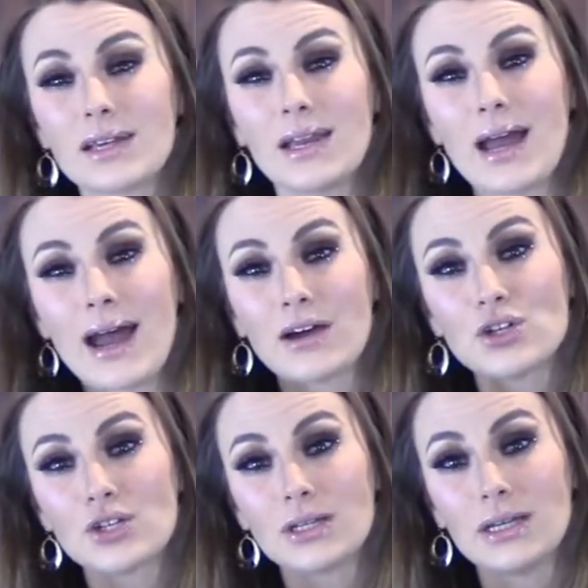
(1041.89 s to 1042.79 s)
It can
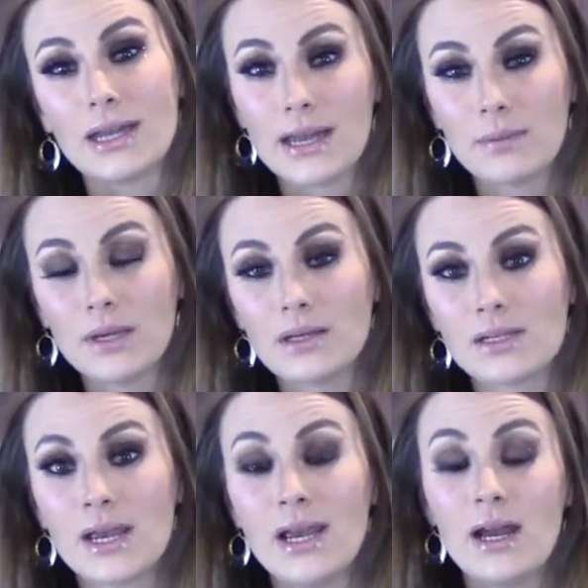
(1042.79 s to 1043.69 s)
actually
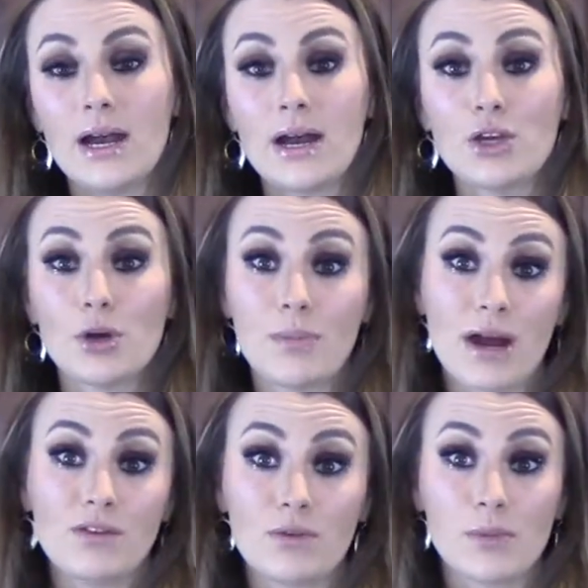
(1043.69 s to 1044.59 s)
inhibit your
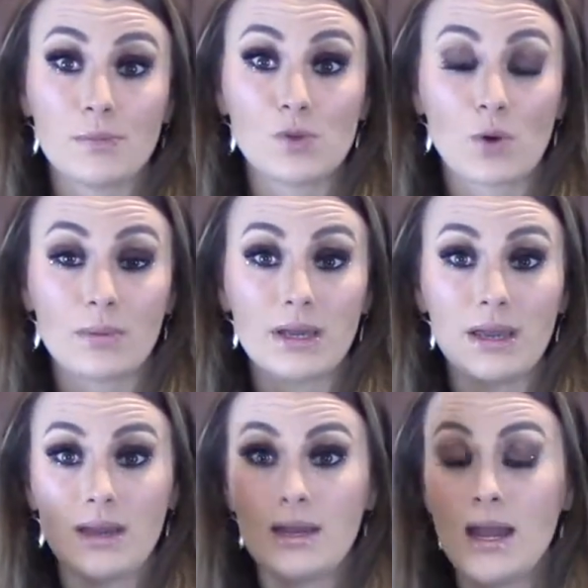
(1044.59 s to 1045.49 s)
body from
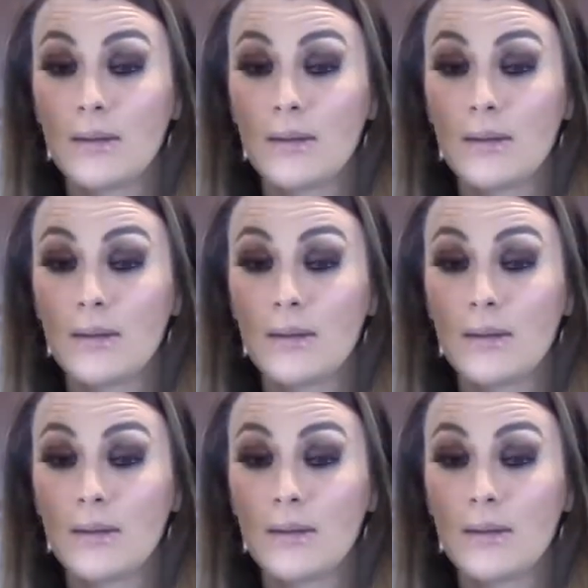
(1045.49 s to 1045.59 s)
absorbing it,